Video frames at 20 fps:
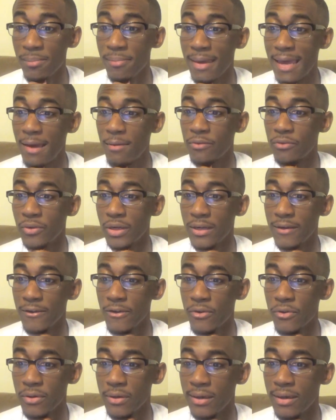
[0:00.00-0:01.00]
bad with Randy
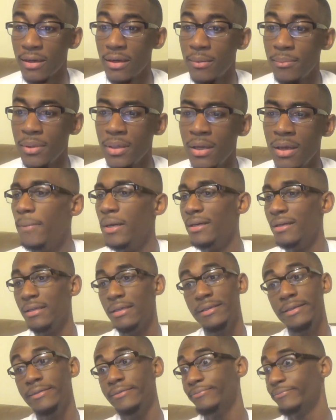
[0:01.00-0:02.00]
Orton, but
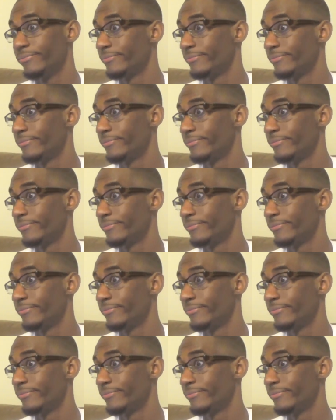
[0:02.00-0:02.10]
I